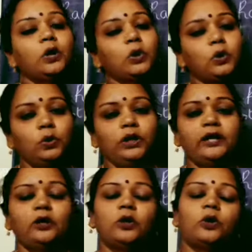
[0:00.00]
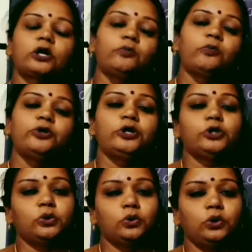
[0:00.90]
cold end or hotter body to
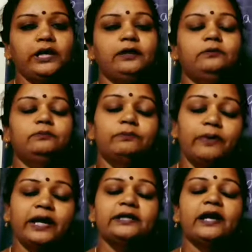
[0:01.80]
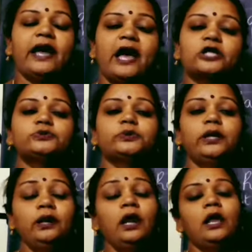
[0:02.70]
the cold end by the actual